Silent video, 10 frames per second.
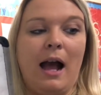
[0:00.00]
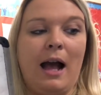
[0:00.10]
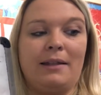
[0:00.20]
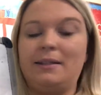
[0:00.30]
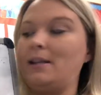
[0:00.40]

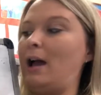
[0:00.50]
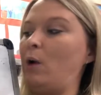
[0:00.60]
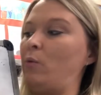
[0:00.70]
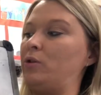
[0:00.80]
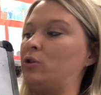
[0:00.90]
A
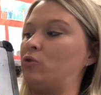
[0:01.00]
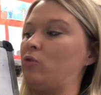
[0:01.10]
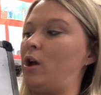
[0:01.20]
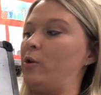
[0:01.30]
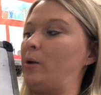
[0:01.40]
downward
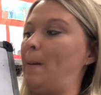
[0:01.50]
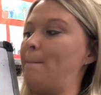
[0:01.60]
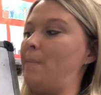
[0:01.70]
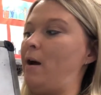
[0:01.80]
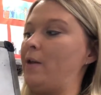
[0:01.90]
stroke,
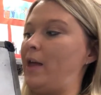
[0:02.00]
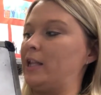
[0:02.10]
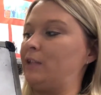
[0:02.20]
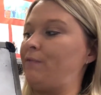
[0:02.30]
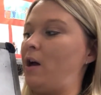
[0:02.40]
my
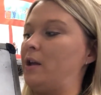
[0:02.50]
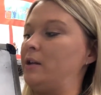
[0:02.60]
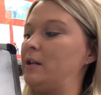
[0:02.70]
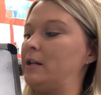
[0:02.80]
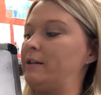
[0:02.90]
that's
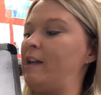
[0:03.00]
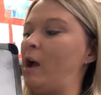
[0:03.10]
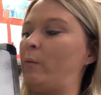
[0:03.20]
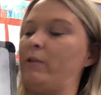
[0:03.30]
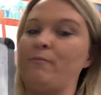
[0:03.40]
fun.
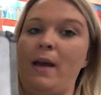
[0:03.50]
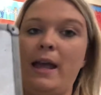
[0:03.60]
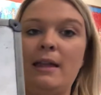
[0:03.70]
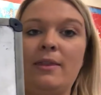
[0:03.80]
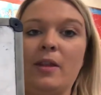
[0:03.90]
Now we've
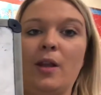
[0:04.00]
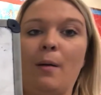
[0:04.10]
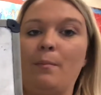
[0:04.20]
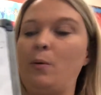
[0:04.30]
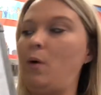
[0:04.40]
made the
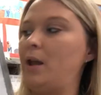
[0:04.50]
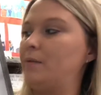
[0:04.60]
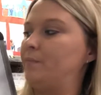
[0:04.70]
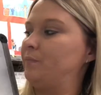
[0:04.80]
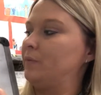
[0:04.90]
number 1.